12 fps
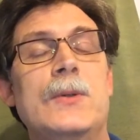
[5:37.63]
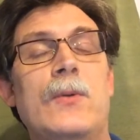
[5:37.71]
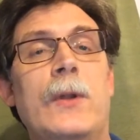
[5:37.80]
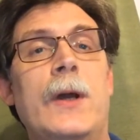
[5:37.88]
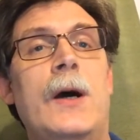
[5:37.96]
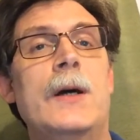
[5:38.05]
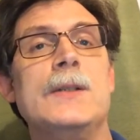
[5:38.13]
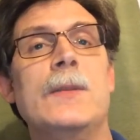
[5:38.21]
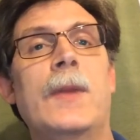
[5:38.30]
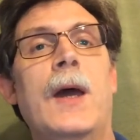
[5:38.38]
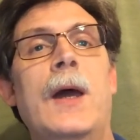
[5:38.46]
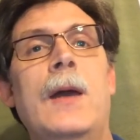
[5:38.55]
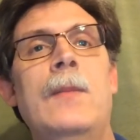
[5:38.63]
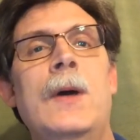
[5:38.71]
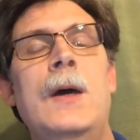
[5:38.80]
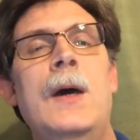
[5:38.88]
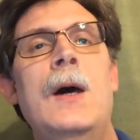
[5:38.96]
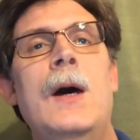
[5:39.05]
It's a really awesome game.
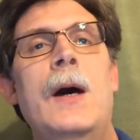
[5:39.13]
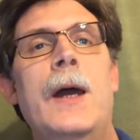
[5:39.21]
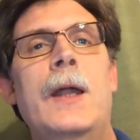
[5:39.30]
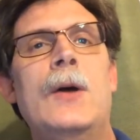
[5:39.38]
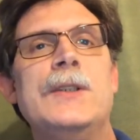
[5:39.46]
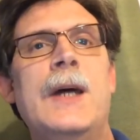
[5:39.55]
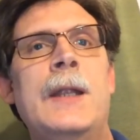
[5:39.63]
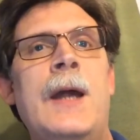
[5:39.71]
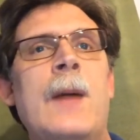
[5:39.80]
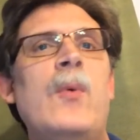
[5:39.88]
And he also had